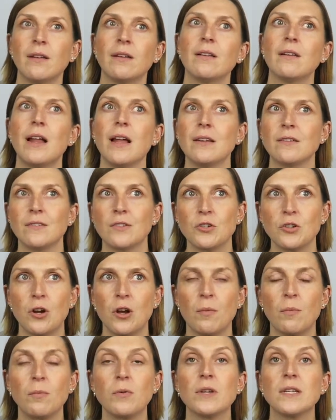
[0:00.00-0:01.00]
last
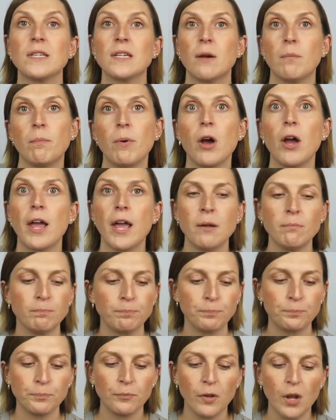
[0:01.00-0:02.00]
job was a buyer,
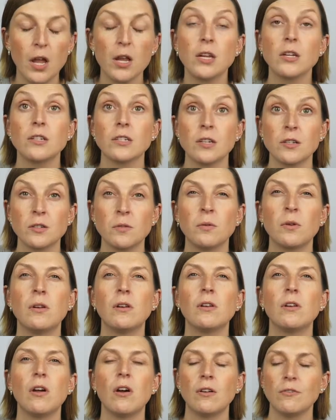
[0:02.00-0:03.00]
and I used to go to a
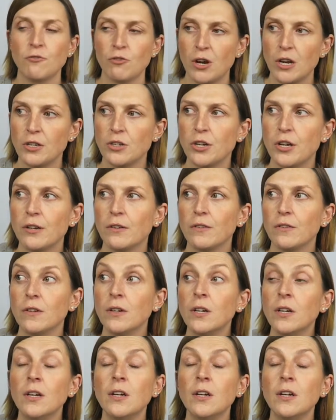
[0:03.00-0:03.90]
lot of trade shows,